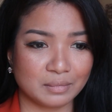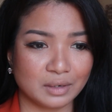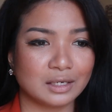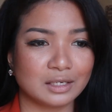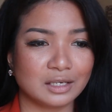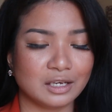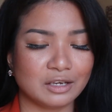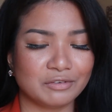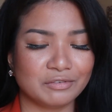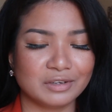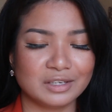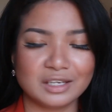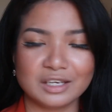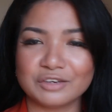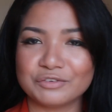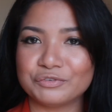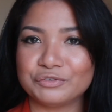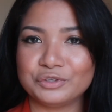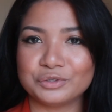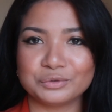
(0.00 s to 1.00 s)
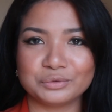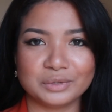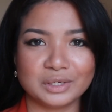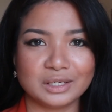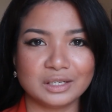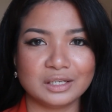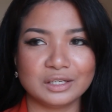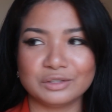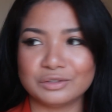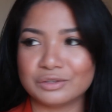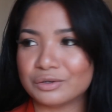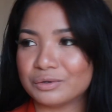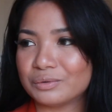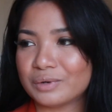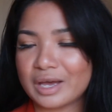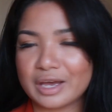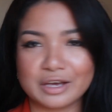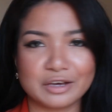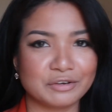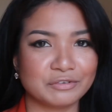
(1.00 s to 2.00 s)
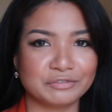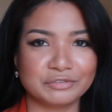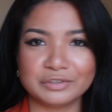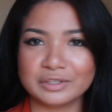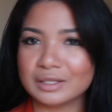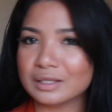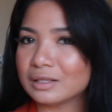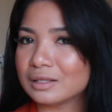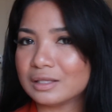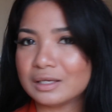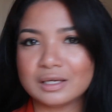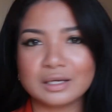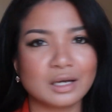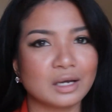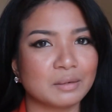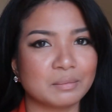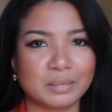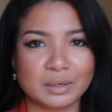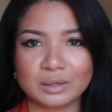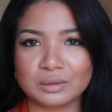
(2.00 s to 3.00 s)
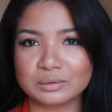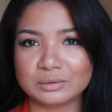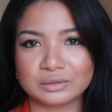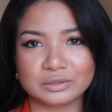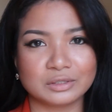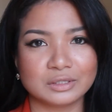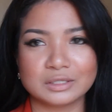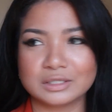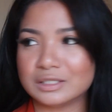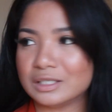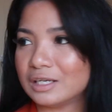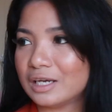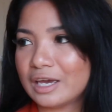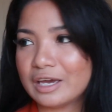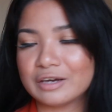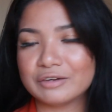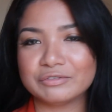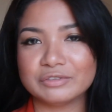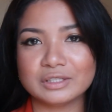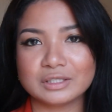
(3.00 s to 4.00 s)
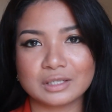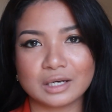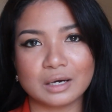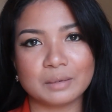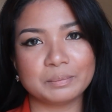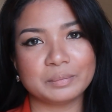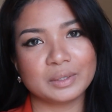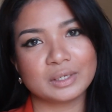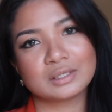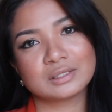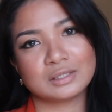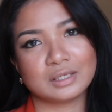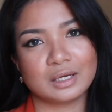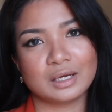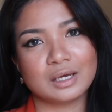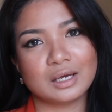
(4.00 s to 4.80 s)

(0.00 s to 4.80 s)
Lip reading: Like, even if you really know everything about nursing, every topics